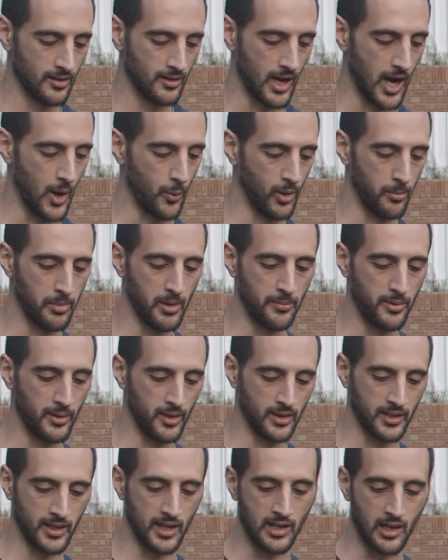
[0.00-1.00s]
I will be
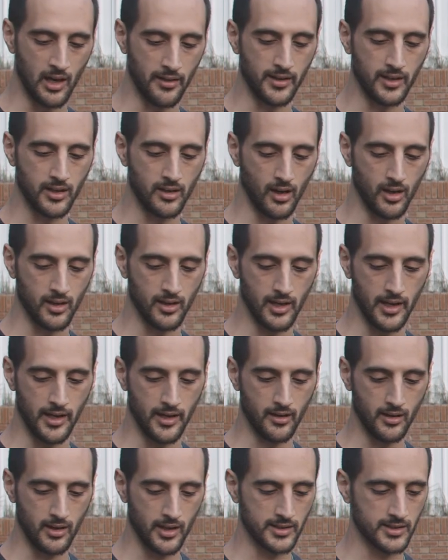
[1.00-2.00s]
building another gun
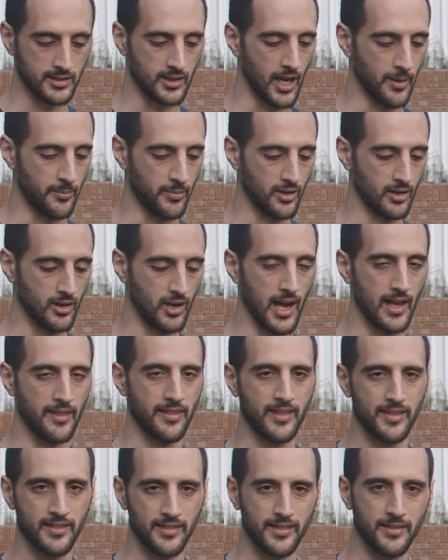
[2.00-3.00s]
later, a sniper,
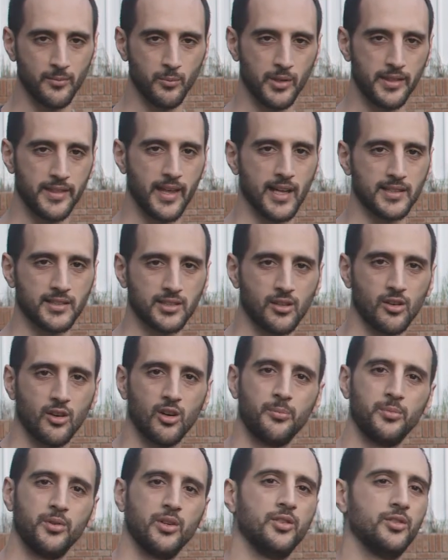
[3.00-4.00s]
and with that
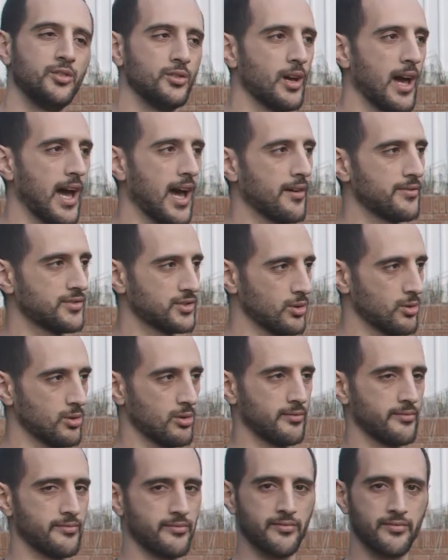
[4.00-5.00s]
scope you do have sort
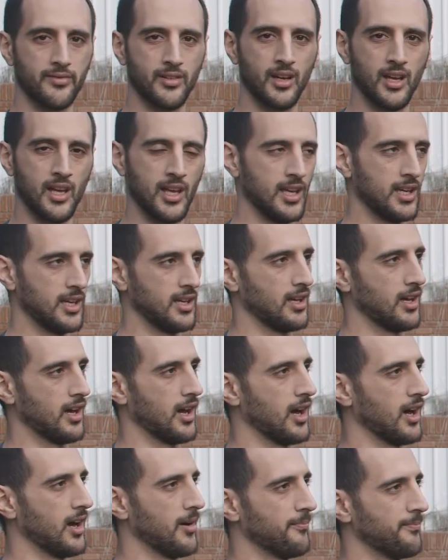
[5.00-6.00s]
of
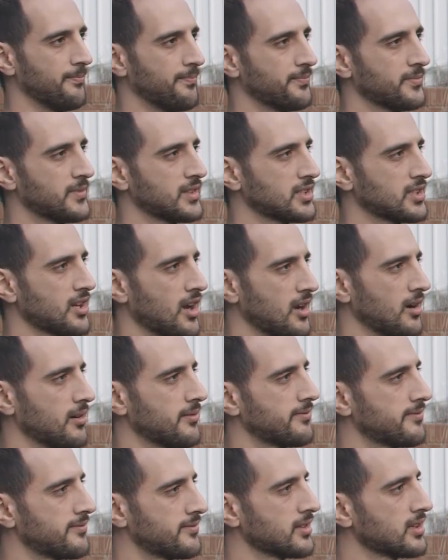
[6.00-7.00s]
kind
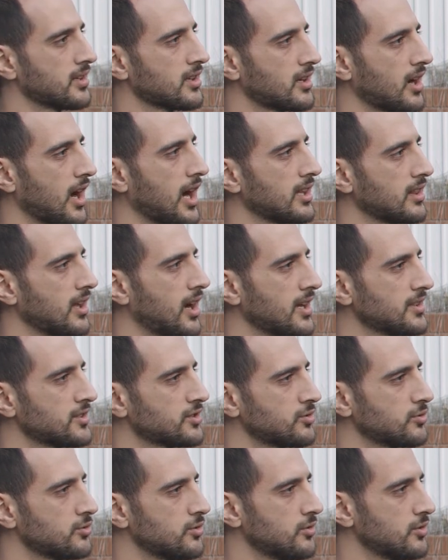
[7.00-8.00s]
of guidelines
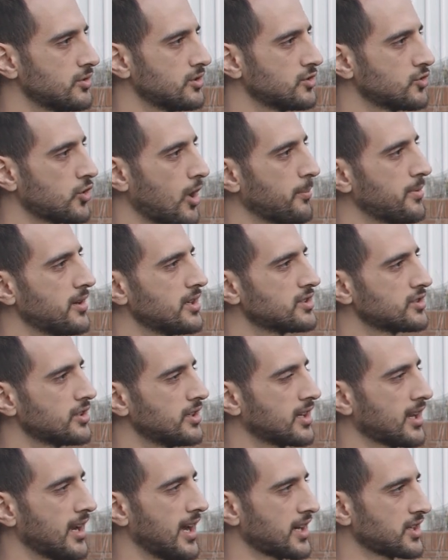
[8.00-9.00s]
to drop it, so
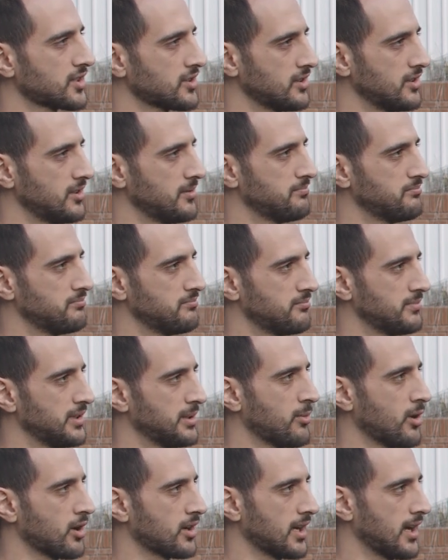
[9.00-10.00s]
you can actually be
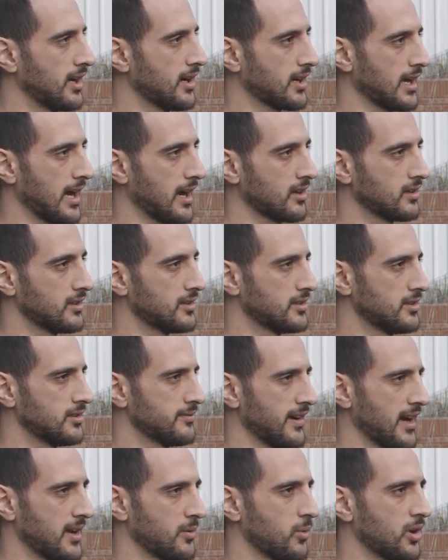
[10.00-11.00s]
more
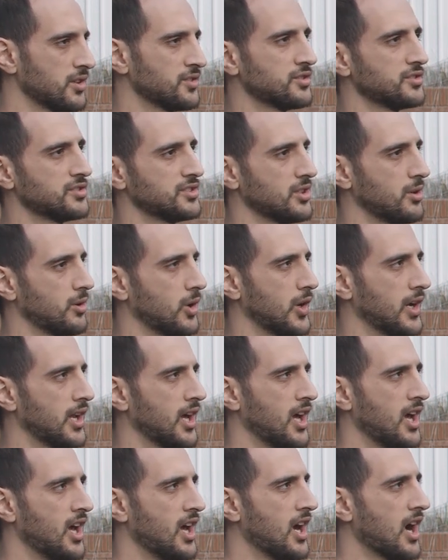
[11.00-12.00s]
calculative, and once it's zeroed
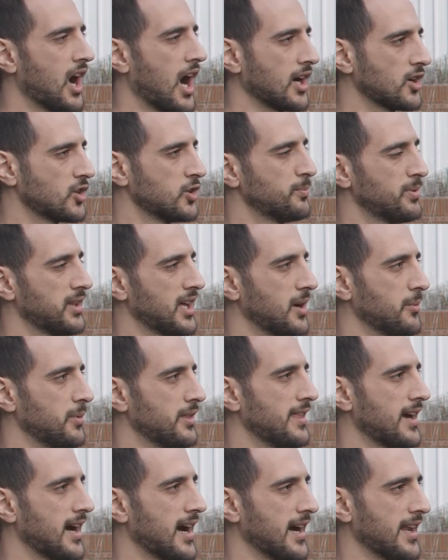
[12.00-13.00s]
I could play
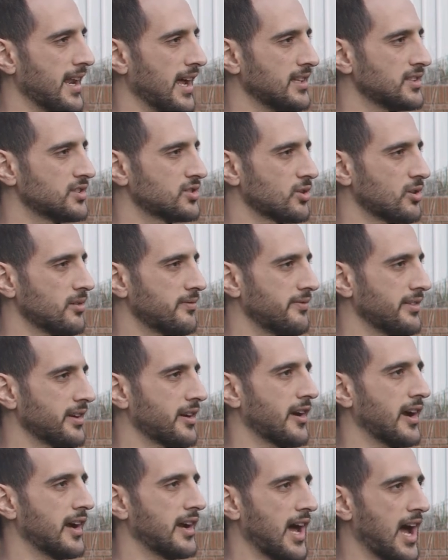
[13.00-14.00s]
with that and sort of
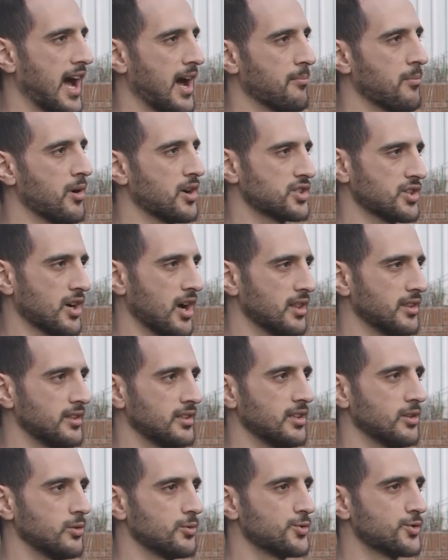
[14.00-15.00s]
figure out how much
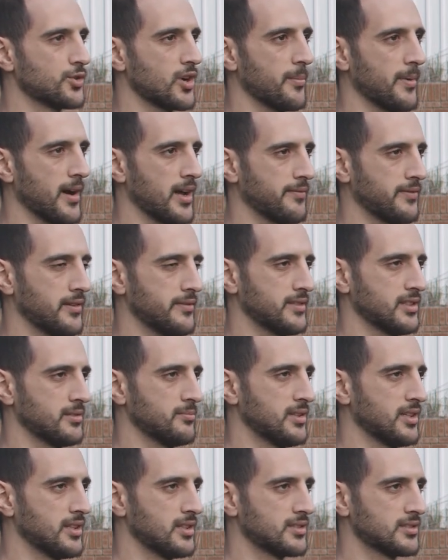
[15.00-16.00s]
it'll drop at
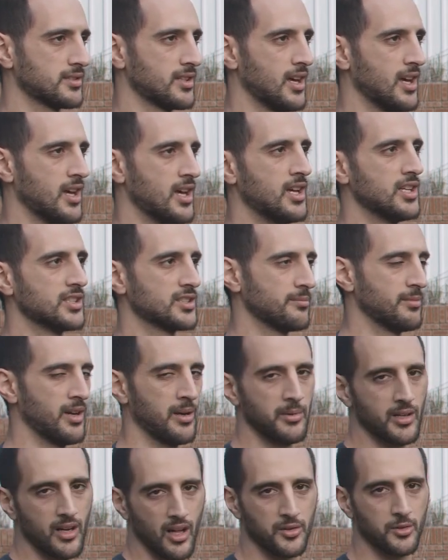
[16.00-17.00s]
15 meters. So
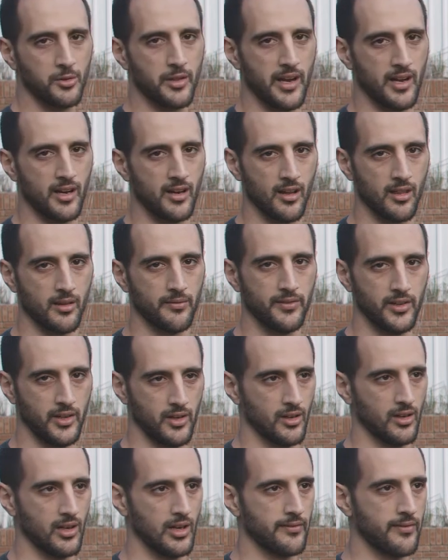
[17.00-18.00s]
maybe I'll do that in another
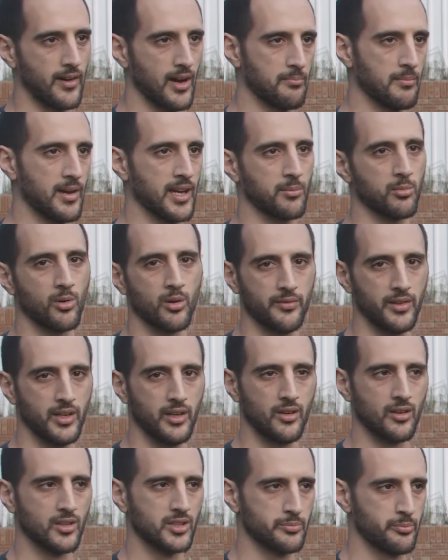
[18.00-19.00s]
video if I make more
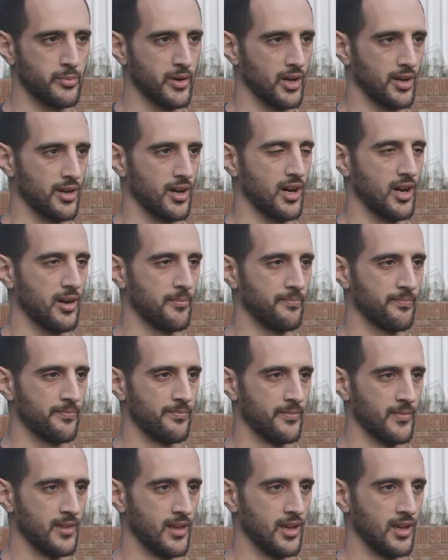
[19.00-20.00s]
videos, but
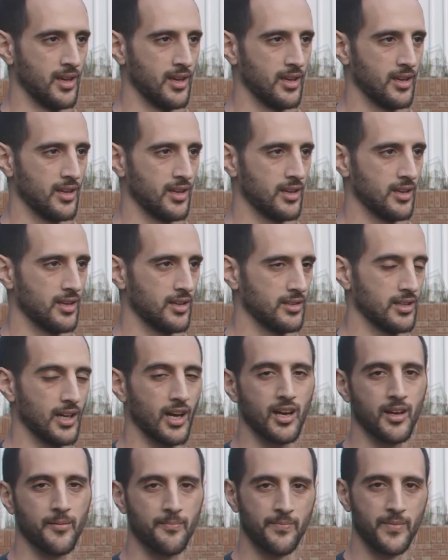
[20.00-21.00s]

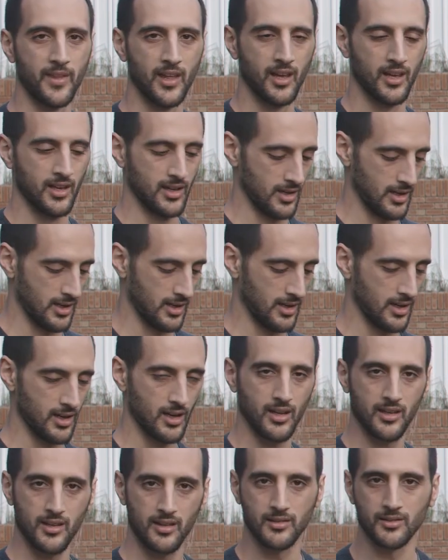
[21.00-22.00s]
yeah,
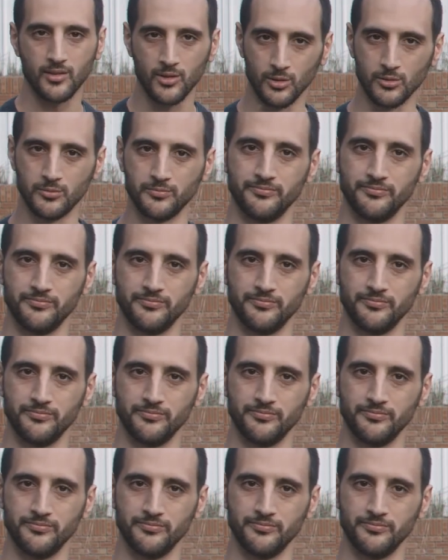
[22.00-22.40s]
cool.